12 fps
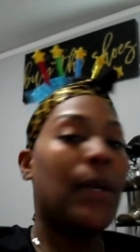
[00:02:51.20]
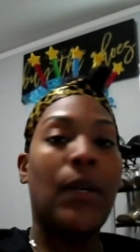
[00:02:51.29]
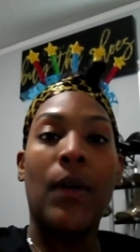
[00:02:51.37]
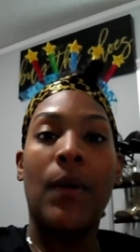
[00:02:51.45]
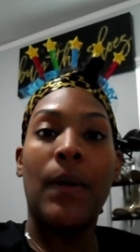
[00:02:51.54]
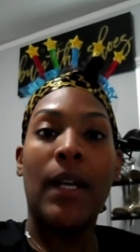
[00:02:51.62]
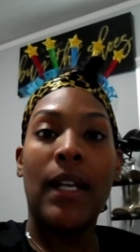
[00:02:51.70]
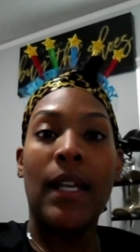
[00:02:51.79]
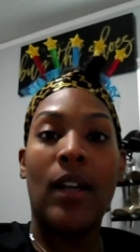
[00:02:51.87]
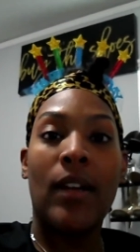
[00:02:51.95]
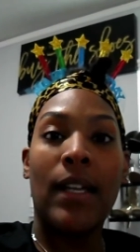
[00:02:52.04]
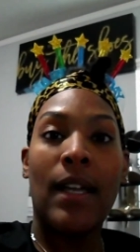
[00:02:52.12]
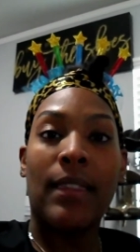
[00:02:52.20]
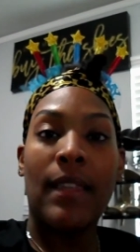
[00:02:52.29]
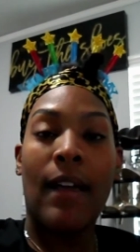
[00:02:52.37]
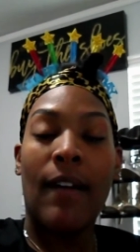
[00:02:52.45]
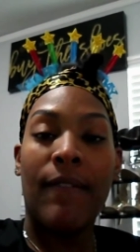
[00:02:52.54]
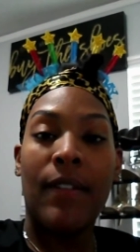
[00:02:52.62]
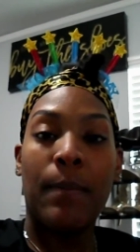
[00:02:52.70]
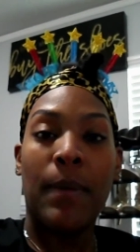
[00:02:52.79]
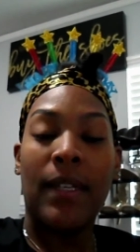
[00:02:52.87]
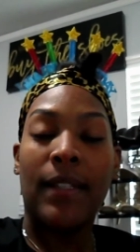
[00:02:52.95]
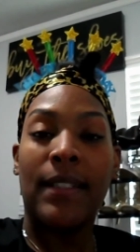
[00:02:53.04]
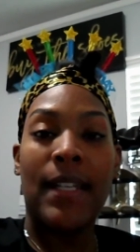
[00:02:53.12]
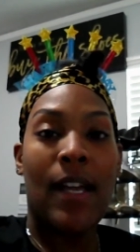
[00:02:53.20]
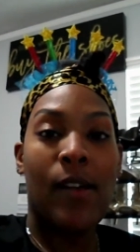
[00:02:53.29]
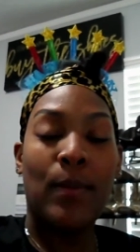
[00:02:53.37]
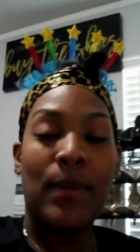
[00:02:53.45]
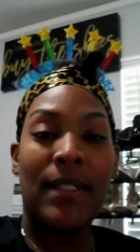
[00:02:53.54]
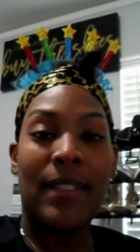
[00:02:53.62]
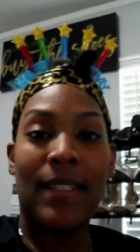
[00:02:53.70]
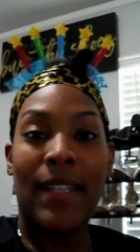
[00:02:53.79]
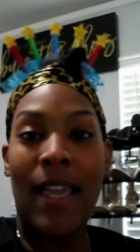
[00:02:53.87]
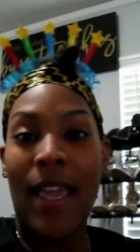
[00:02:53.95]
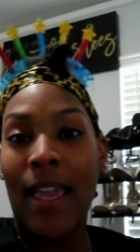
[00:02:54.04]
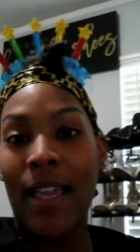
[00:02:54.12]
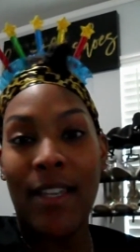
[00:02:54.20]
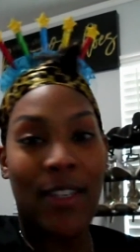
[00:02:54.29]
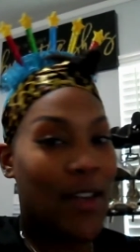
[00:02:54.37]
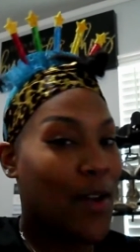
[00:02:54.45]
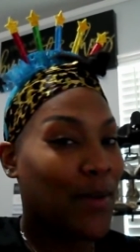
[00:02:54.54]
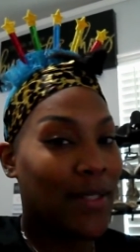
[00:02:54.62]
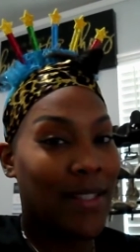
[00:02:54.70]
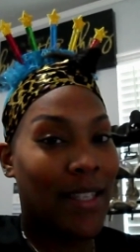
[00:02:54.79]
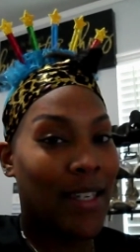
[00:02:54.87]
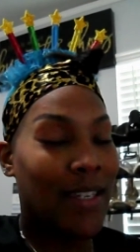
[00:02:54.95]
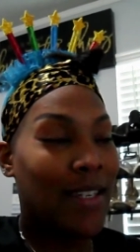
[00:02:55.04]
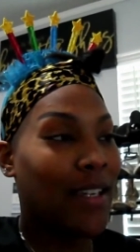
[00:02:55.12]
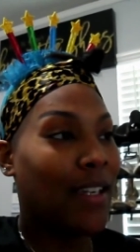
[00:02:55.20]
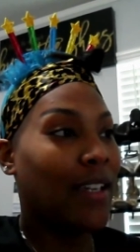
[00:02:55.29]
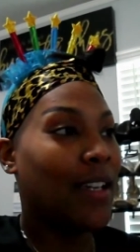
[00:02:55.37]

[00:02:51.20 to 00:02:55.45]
But already, I already got the outfit picked out. Y'all see.